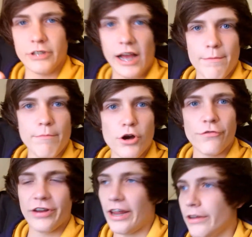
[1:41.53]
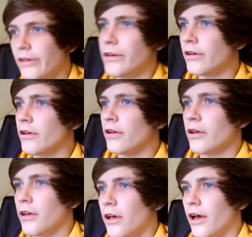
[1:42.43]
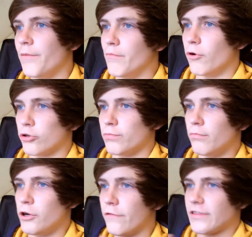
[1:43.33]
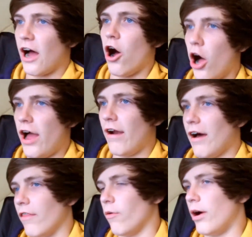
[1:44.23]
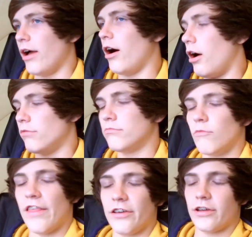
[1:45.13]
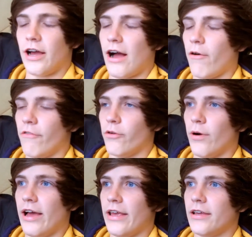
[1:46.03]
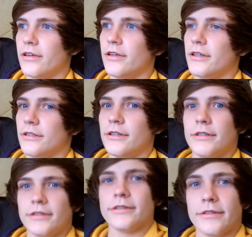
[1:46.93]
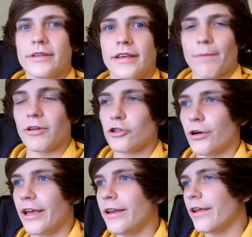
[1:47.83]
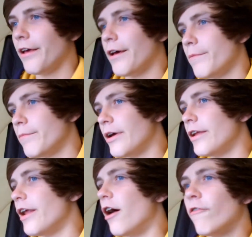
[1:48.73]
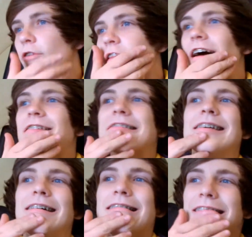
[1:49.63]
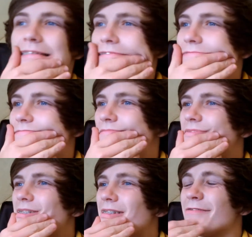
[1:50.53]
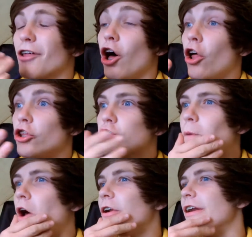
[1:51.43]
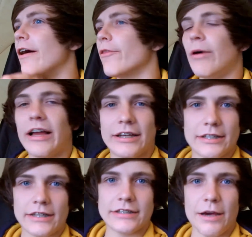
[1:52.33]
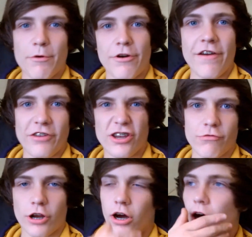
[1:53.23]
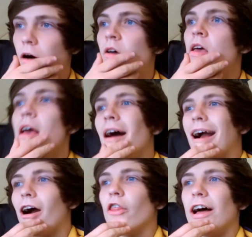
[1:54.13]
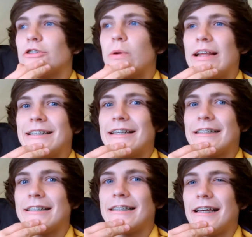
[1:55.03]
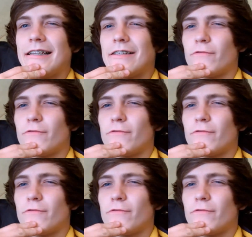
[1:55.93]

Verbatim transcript: like moved in and moved that hot air out of the way, hot weather out of the way. Get my tongue in, um, and hopefully that's uh, we've got all the spawning out of the way, because last time I were here, if you can recall, I caught that twenty-six six